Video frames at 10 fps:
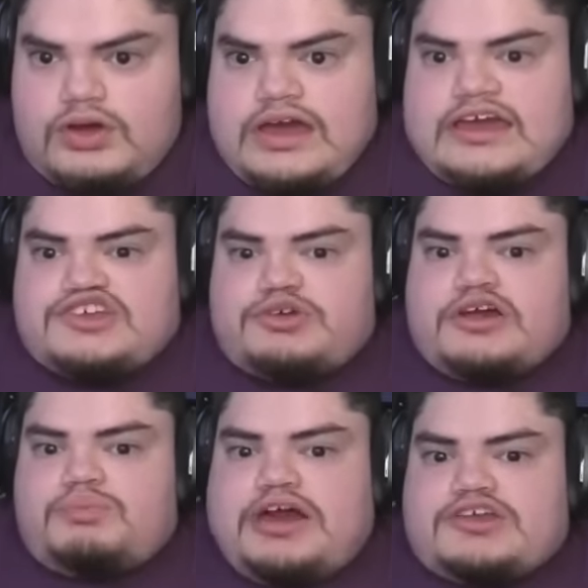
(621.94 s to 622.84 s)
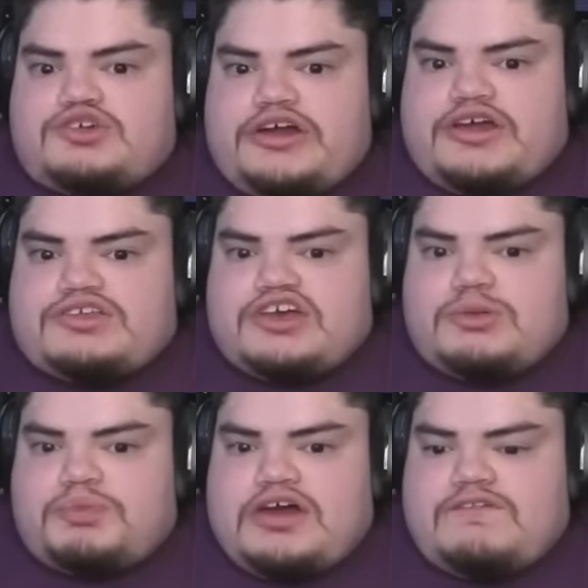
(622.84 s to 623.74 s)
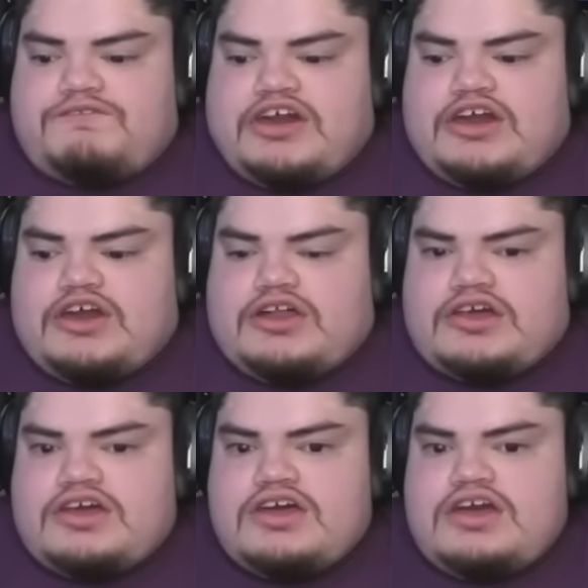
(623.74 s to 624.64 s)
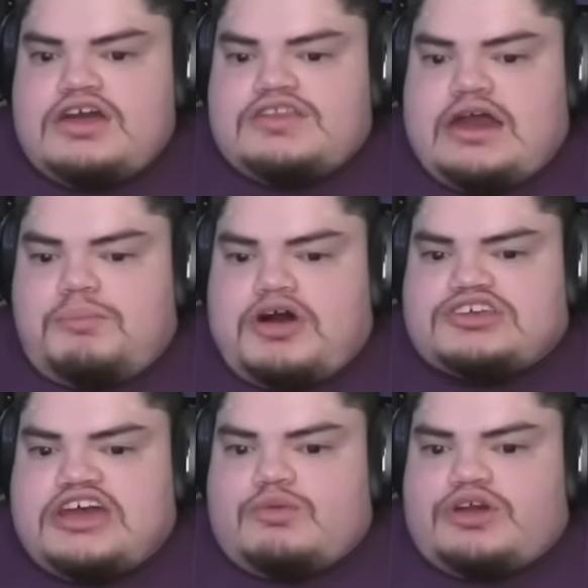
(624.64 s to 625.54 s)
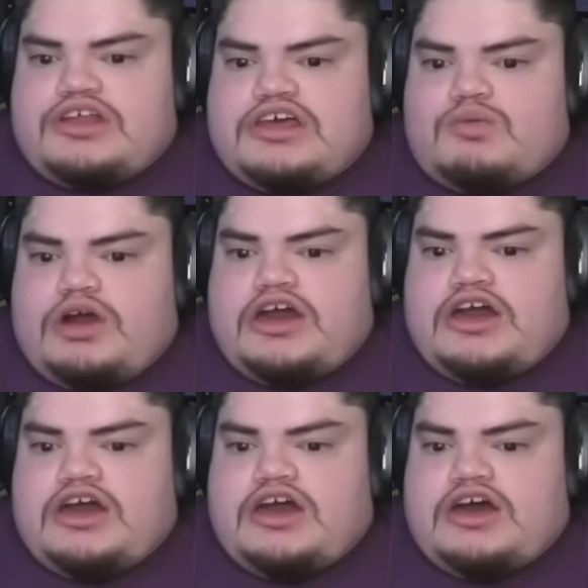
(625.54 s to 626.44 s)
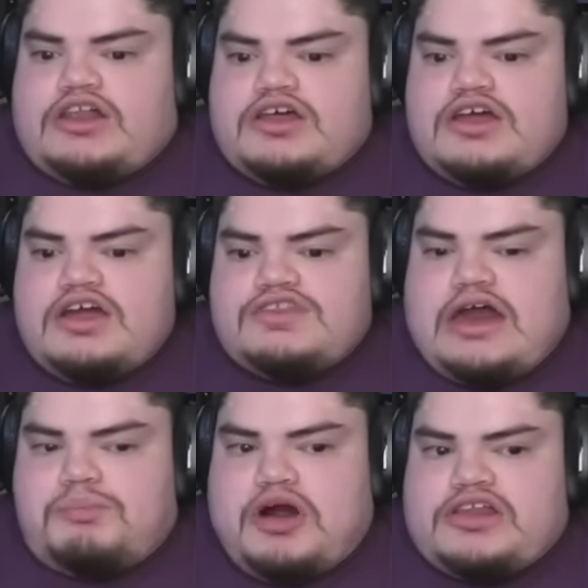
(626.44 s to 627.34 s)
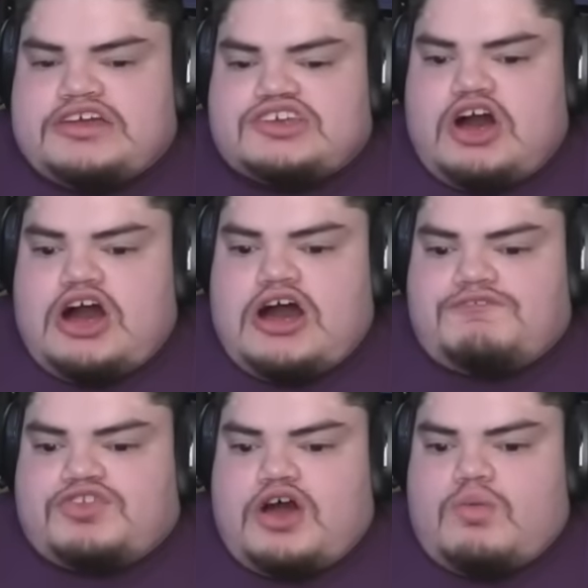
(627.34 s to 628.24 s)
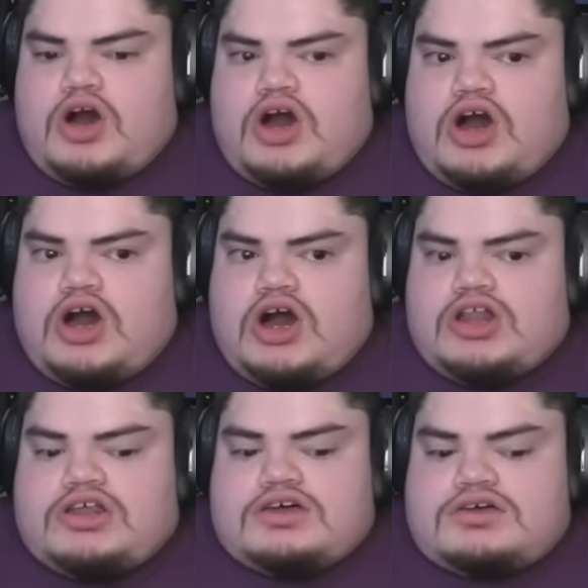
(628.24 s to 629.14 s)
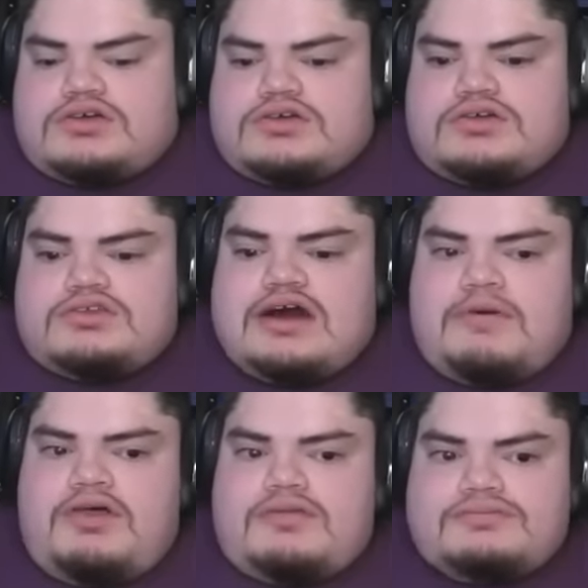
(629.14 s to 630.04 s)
Adrian Beltre to deep left field. That ball's hit really well. That ball is off the wall. Double.